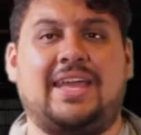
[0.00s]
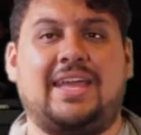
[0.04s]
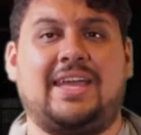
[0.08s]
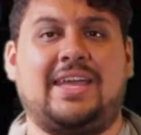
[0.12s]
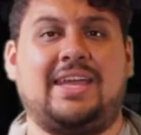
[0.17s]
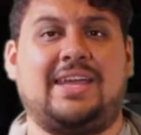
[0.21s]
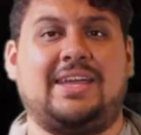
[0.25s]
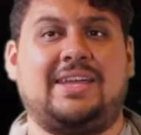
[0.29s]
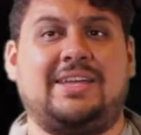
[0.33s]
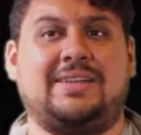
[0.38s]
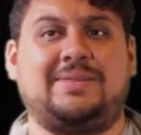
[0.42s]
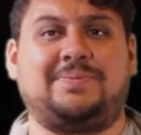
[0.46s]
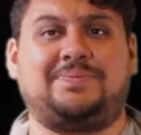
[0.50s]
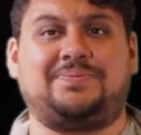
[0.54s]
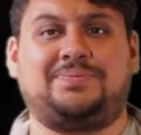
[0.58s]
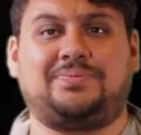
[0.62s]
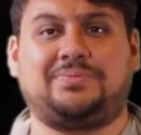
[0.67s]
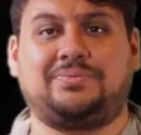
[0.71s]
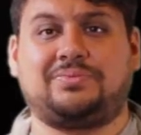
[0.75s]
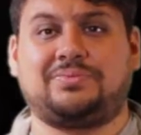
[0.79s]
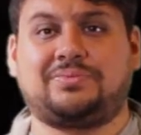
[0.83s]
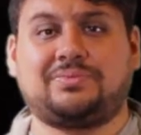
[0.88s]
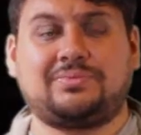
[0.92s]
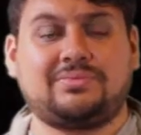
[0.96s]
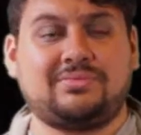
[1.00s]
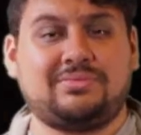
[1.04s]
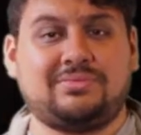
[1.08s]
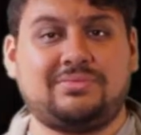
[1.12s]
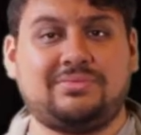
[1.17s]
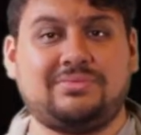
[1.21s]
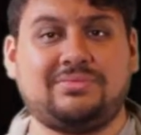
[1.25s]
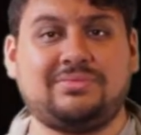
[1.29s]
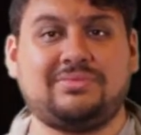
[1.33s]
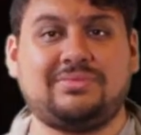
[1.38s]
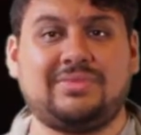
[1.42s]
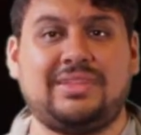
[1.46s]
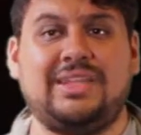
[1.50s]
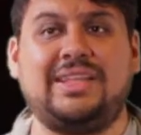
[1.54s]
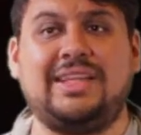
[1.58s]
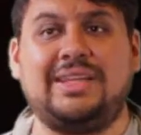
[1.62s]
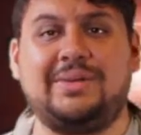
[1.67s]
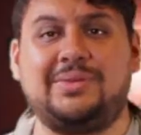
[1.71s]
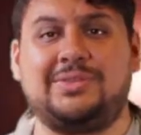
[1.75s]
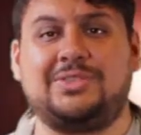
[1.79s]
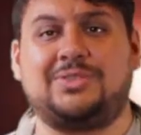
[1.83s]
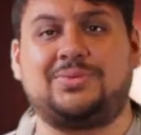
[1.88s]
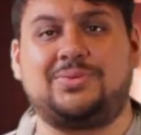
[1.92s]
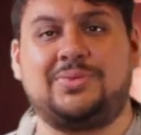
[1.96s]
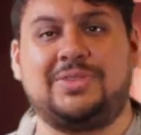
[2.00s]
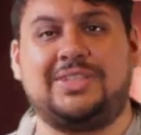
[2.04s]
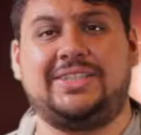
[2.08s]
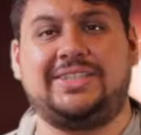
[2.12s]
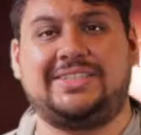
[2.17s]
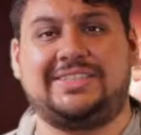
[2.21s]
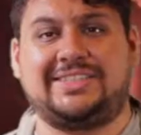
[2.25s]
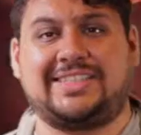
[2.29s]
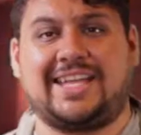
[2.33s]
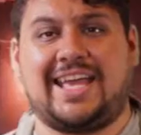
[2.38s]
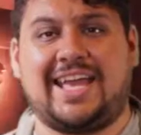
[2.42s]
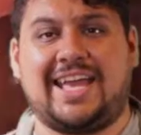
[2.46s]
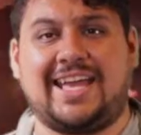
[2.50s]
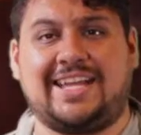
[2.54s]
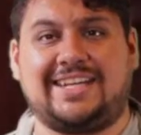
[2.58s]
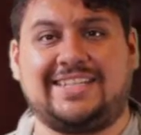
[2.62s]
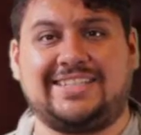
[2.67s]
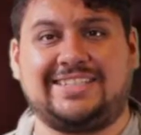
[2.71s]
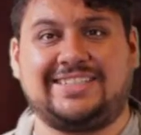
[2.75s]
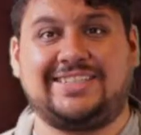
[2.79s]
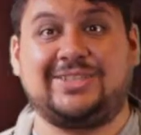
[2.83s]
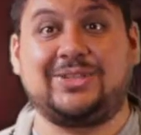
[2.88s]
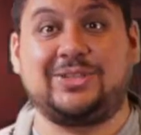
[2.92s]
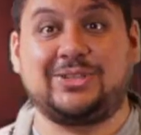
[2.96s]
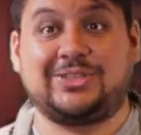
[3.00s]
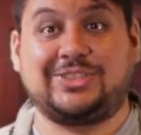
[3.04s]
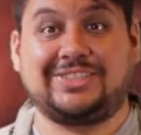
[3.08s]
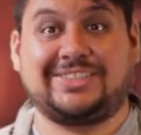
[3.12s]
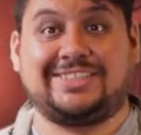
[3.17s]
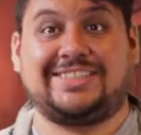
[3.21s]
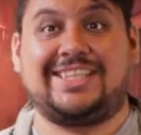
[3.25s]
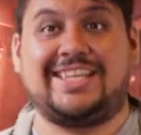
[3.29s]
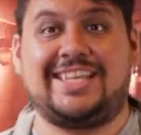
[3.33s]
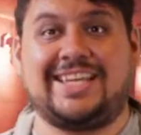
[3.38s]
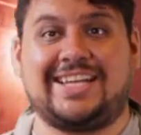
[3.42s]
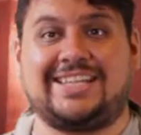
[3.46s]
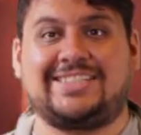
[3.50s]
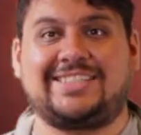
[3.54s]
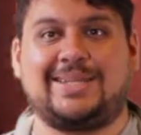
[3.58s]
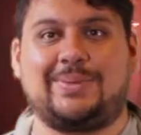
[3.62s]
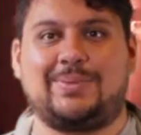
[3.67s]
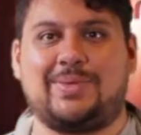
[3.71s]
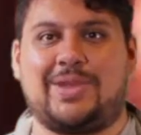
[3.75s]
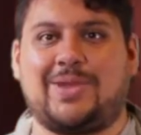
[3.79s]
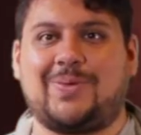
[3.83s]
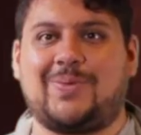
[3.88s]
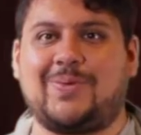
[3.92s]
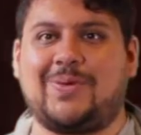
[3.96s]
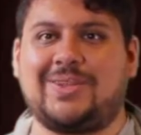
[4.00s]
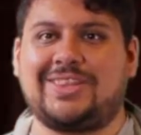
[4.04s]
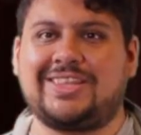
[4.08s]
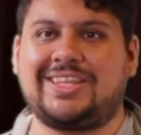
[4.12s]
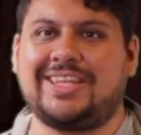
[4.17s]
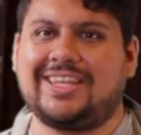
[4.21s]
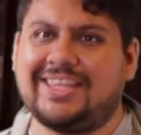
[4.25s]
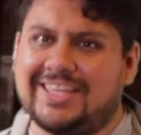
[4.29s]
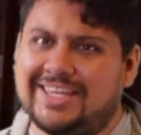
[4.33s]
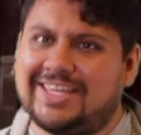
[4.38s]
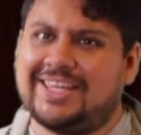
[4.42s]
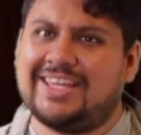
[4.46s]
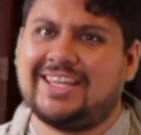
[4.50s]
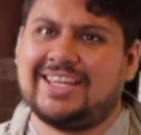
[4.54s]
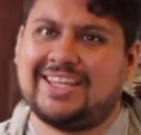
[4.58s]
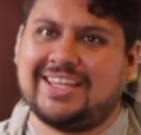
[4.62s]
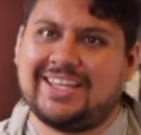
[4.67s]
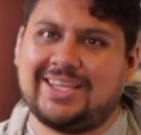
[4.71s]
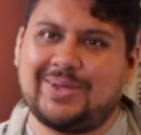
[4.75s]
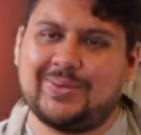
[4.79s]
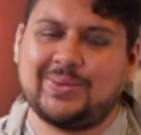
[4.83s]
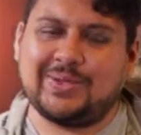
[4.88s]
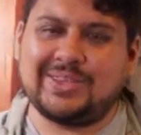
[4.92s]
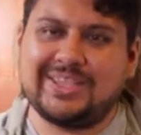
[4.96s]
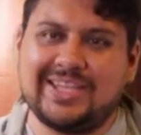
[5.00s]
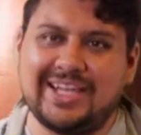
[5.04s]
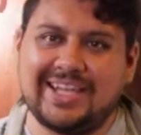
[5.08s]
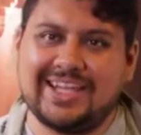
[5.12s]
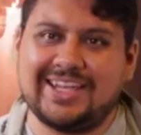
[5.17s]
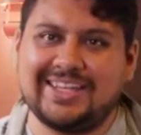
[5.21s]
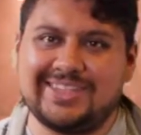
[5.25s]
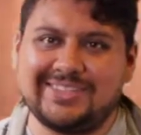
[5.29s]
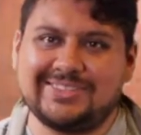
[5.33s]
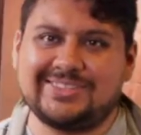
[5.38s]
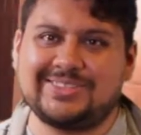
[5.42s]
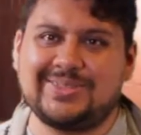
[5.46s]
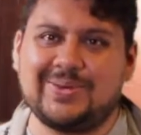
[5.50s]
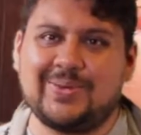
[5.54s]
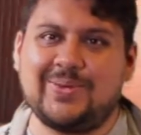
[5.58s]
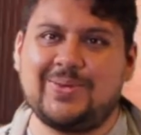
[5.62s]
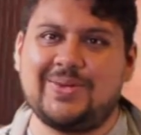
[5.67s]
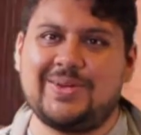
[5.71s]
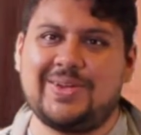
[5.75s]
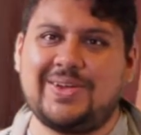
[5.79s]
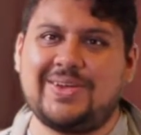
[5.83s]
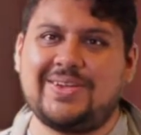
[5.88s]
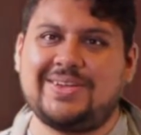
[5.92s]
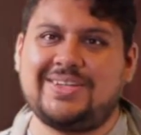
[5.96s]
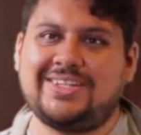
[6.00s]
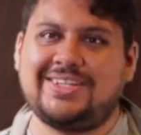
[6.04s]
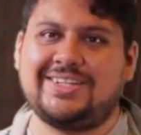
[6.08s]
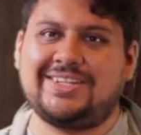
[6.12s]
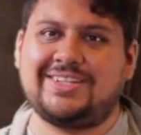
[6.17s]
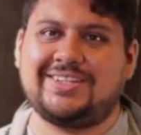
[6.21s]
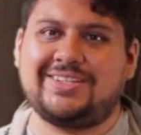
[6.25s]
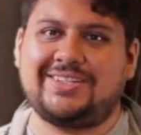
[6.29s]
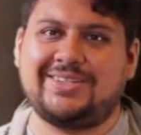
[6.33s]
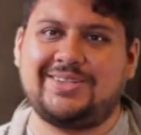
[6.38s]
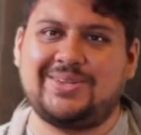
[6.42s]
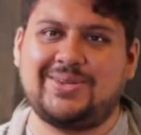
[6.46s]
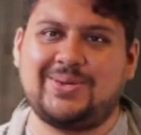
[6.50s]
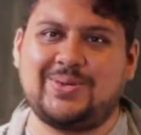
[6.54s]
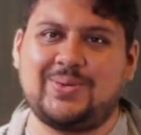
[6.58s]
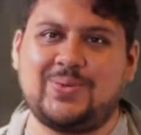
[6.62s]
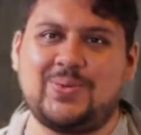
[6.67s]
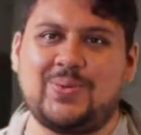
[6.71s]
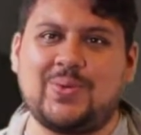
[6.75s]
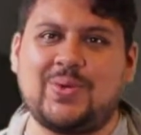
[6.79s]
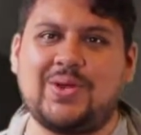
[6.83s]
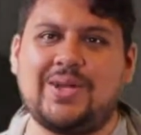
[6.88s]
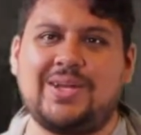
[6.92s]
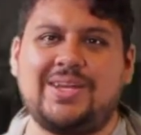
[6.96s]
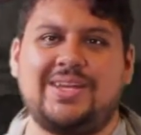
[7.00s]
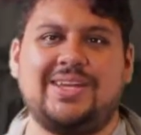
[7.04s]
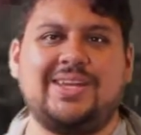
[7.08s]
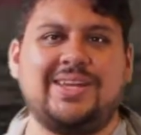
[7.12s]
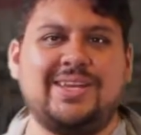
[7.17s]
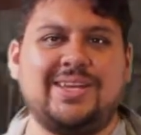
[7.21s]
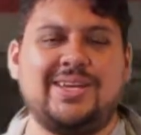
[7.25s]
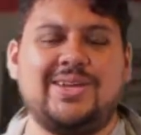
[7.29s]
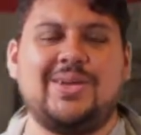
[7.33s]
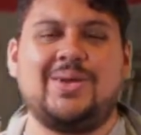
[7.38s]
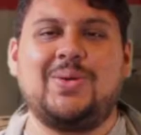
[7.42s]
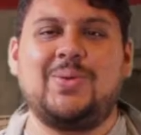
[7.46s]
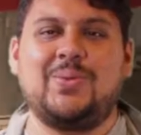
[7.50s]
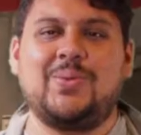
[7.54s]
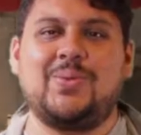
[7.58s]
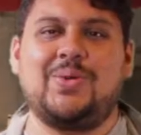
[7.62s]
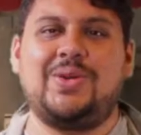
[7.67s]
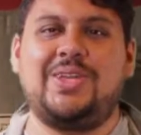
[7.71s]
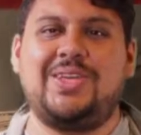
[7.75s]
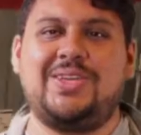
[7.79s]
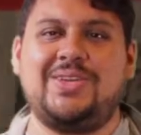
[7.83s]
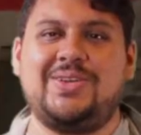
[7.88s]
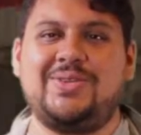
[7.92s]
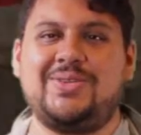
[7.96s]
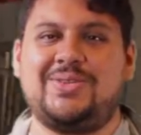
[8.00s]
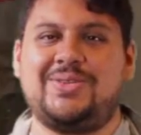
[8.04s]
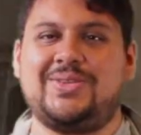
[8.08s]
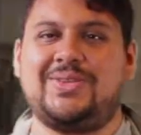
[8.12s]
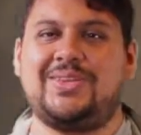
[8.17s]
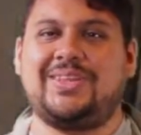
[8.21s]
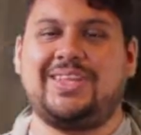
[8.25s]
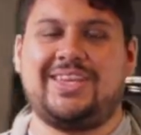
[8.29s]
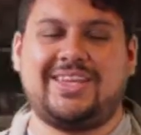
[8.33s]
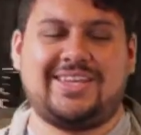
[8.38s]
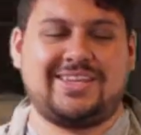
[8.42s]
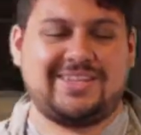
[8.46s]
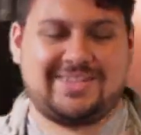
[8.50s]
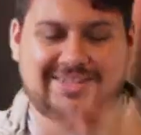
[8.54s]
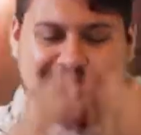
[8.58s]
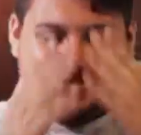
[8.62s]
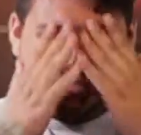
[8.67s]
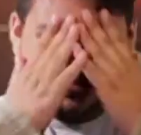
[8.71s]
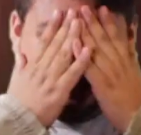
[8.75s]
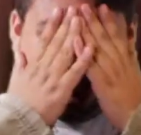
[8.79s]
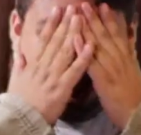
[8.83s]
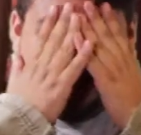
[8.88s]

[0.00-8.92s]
And it was really sad, to see that. Cause I'm like, what the hell's going on here? What do you like?